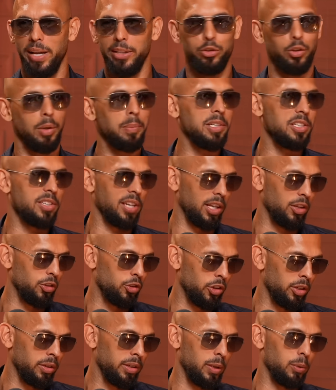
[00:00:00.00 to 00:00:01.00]

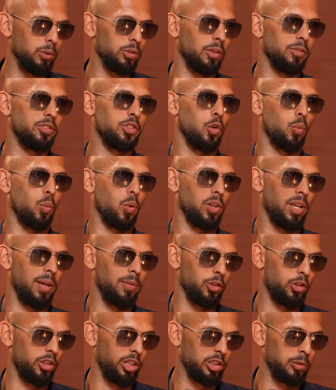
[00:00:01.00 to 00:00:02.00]
intelligent. He was obviously a
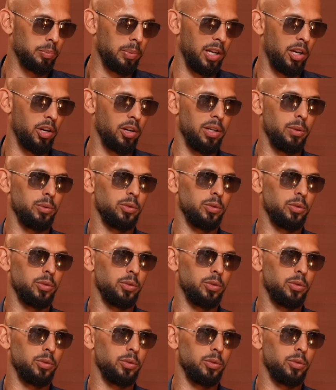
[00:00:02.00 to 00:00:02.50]
world-level chess player.